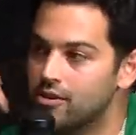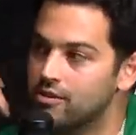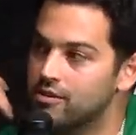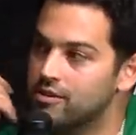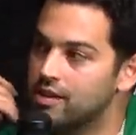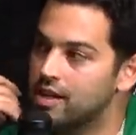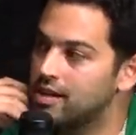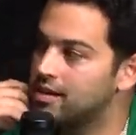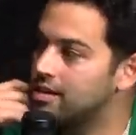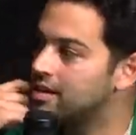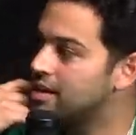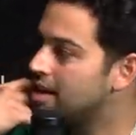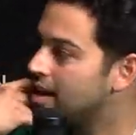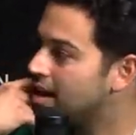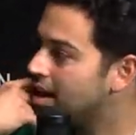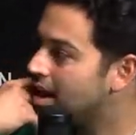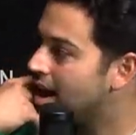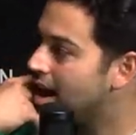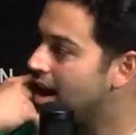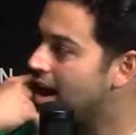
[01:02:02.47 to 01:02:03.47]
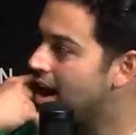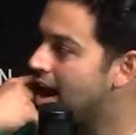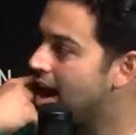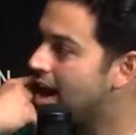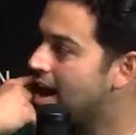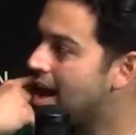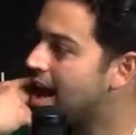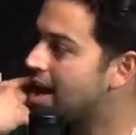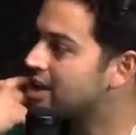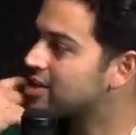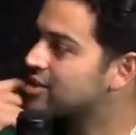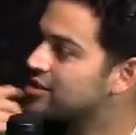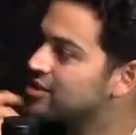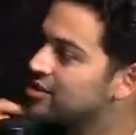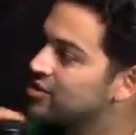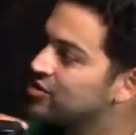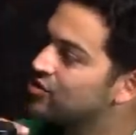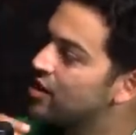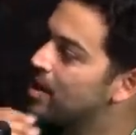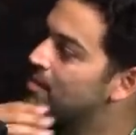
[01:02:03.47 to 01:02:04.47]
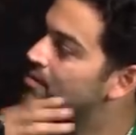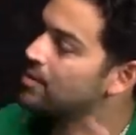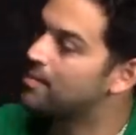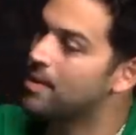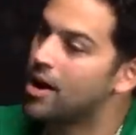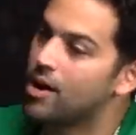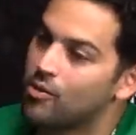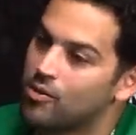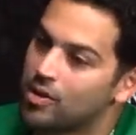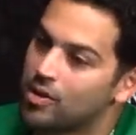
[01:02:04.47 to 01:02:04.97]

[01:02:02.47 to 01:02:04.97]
than I actually dreamt about when